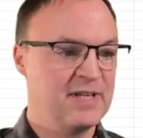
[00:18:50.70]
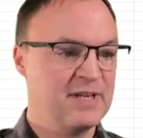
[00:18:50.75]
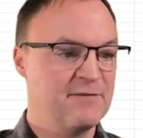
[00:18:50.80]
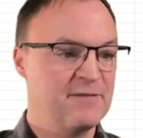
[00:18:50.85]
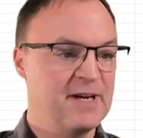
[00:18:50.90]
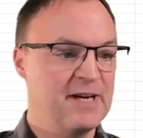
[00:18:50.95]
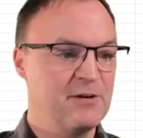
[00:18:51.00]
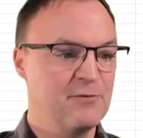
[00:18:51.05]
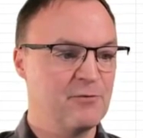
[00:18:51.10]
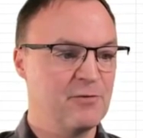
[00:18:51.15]

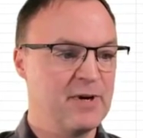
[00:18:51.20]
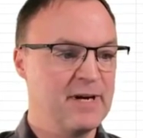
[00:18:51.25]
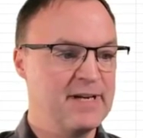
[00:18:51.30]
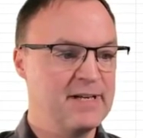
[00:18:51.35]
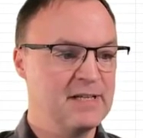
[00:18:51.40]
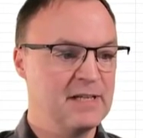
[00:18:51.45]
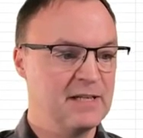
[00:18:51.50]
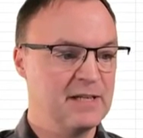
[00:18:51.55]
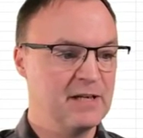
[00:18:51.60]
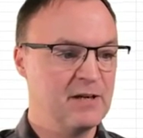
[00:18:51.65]
if I
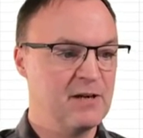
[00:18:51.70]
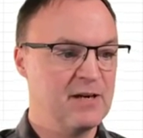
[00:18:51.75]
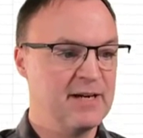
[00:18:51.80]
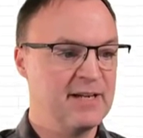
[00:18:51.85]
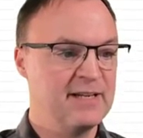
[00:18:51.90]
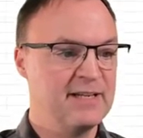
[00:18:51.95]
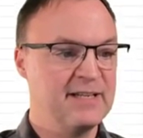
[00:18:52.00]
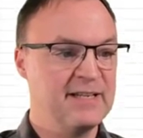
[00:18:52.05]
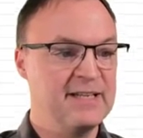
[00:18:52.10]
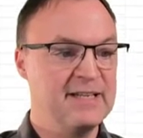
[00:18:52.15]
right click on
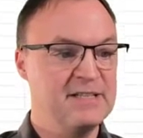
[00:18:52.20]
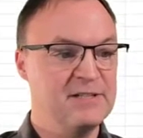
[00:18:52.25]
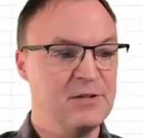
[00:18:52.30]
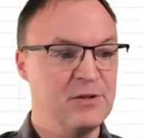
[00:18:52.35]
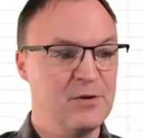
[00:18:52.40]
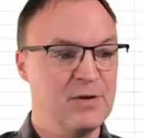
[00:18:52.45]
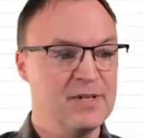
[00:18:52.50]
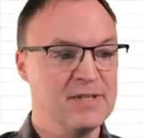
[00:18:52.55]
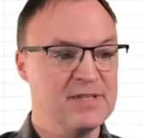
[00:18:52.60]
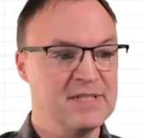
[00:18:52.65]
any of these,
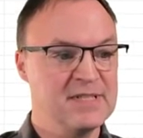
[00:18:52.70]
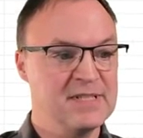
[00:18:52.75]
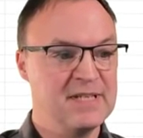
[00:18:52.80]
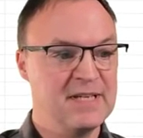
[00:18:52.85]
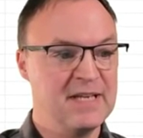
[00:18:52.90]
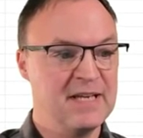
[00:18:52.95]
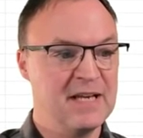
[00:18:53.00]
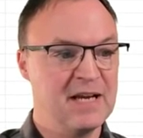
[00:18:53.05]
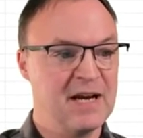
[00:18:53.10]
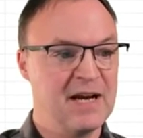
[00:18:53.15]
you can
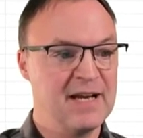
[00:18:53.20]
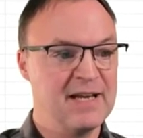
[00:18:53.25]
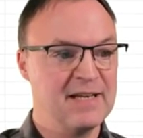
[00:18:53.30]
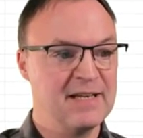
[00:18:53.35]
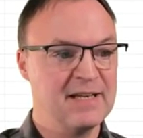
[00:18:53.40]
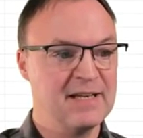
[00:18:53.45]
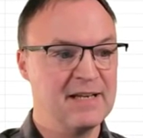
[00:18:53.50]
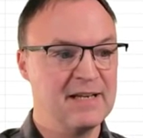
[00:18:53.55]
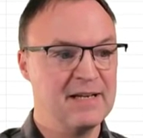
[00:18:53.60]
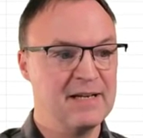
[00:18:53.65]
see I
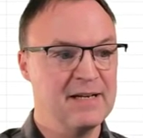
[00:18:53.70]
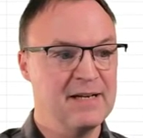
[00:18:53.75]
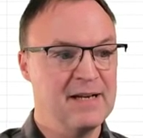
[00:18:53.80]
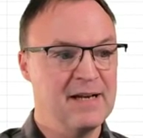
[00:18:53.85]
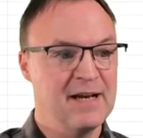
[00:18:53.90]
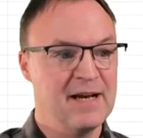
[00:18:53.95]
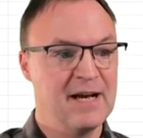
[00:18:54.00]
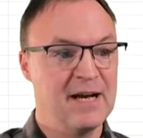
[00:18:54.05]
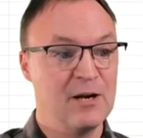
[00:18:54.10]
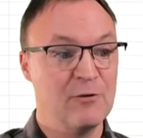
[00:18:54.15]
can
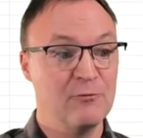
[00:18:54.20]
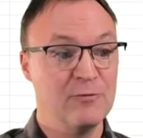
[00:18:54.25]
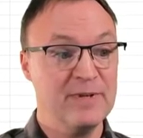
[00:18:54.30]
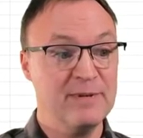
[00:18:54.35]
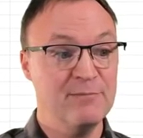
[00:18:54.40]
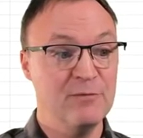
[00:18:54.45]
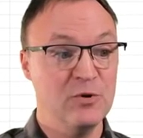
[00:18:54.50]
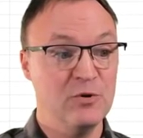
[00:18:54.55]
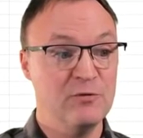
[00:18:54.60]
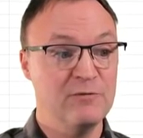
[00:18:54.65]

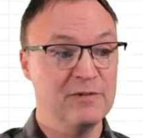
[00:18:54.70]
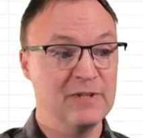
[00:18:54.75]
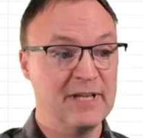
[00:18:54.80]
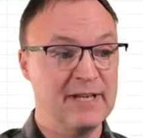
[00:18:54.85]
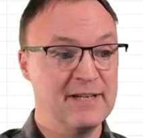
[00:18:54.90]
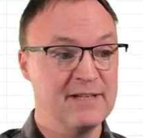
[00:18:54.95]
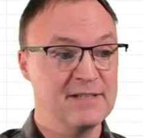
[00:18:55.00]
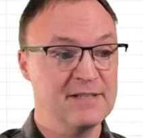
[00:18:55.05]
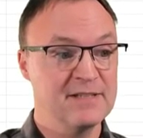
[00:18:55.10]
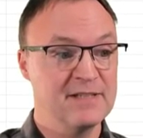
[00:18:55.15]
remove
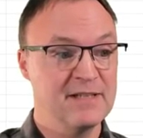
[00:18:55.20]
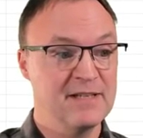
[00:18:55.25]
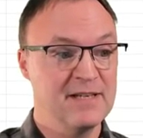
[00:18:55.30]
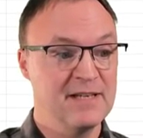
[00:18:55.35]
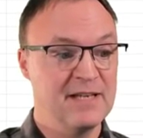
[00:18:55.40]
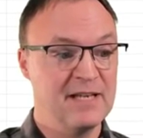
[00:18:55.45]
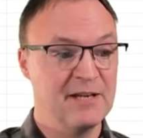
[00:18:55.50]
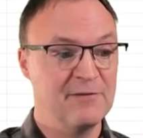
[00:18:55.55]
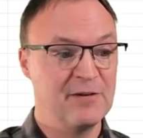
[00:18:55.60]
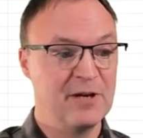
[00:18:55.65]
links
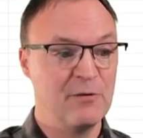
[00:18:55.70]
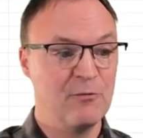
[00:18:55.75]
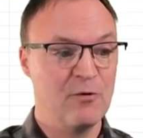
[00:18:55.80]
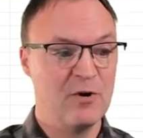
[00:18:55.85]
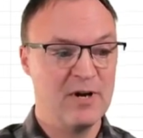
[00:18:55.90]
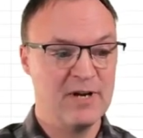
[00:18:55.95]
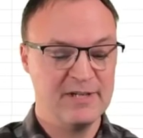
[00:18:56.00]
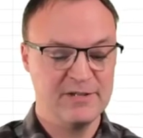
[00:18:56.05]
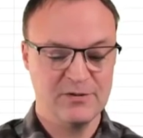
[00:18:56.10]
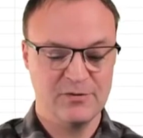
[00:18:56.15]
if I
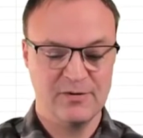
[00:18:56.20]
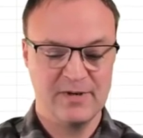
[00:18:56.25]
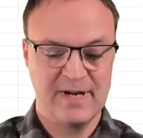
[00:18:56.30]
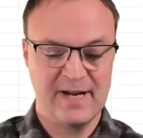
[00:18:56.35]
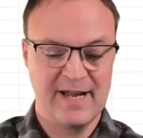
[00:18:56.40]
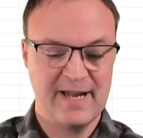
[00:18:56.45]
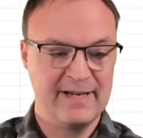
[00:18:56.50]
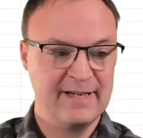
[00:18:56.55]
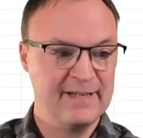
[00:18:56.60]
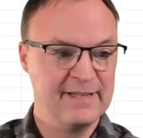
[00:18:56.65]
want, or
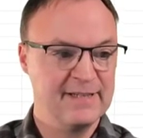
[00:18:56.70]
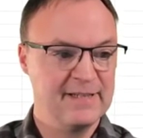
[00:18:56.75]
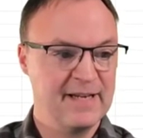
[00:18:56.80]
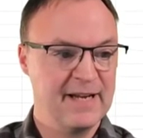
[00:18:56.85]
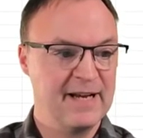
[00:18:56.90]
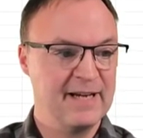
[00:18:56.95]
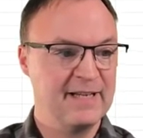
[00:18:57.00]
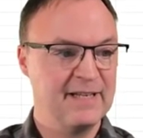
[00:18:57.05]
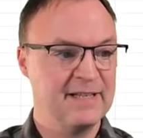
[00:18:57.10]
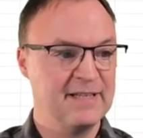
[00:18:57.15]
edit
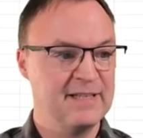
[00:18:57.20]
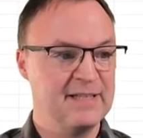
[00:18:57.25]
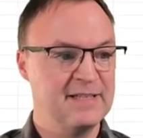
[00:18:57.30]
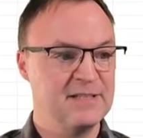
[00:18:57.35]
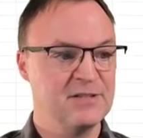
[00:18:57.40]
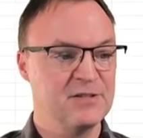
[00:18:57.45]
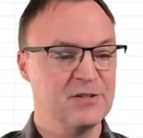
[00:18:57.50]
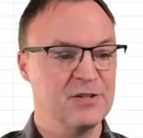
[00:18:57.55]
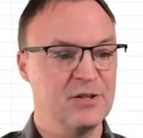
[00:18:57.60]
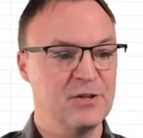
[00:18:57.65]
any of
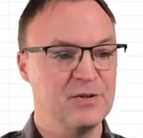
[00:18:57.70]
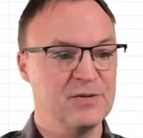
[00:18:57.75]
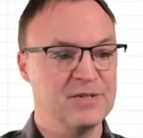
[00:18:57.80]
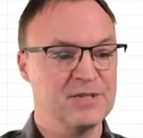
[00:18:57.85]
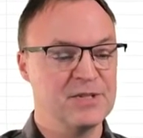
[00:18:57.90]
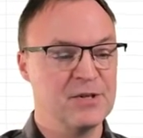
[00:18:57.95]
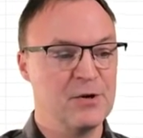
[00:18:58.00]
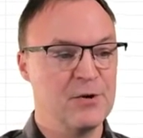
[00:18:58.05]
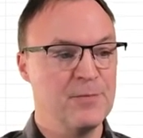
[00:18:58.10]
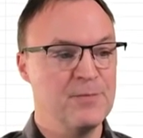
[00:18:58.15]
these too.
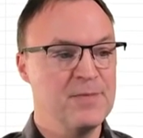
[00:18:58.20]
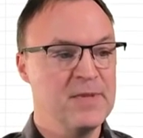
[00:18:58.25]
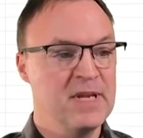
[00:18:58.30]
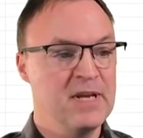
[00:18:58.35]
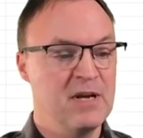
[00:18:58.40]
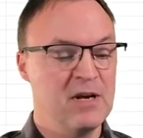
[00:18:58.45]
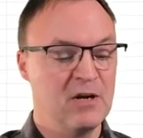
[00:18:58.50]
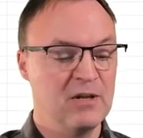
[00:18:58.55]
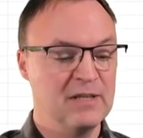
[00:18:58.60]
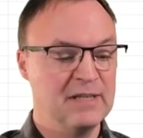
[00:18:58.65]
So
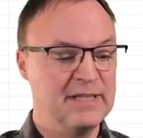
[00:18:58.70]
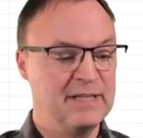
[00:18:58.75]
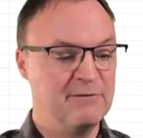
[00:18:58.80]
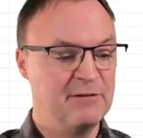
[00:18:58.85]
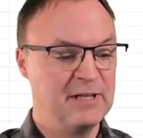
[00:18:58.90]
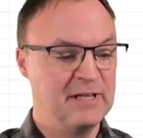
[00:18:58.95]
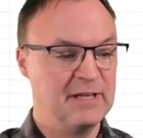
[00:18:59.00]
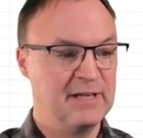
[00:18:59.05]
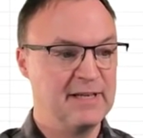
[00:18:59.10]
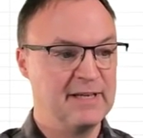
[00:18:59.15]
I'll leave
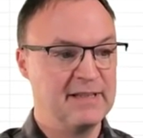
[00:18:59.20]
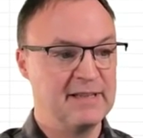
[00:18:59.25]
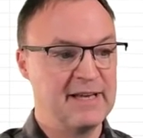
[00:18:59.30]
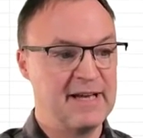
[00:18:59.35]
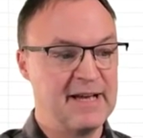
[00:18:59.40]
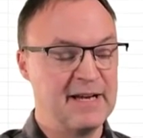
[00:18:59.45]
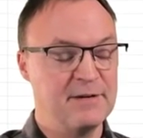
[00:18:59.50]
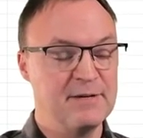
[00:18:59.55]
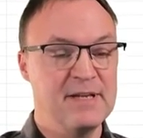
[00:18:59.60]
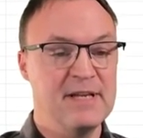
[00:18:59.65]
it like
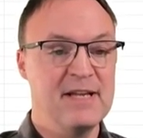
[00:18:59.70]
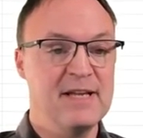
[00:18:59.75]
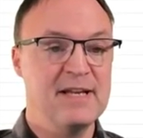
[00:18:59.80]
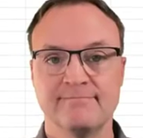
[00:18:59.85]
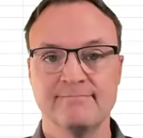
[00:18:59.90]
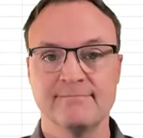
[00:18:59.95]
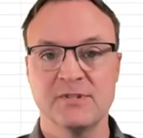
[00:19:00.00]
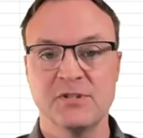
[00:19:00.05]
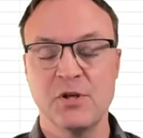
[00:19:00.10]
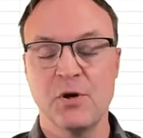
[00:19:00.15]
that.
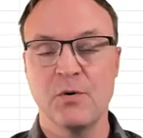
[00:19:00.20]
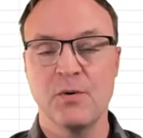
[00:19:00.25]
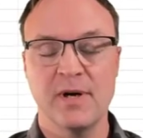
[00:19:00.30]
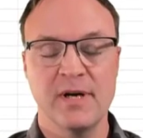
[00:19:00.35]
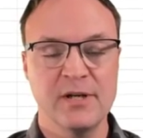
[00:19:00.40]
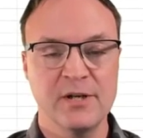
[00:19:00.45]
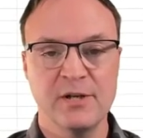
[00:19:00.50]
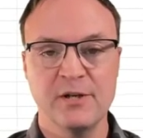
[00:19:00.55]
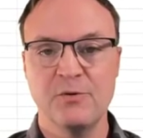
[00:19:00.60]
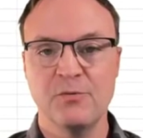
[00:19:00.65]
So
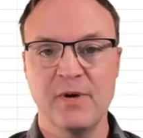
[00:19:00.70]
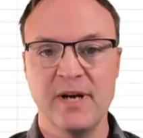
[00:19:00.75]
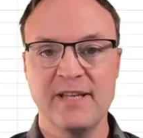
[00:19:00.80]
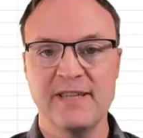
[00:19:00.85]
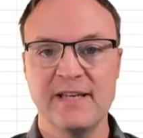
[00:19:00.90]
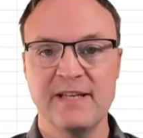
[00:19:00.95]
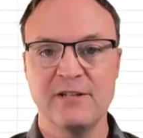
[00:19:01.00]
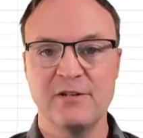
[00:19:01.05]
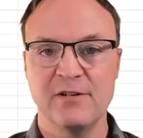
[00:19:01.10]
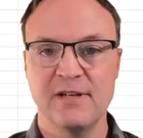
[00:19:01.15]
a good way
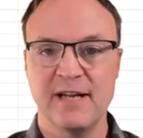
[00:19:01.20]
that you could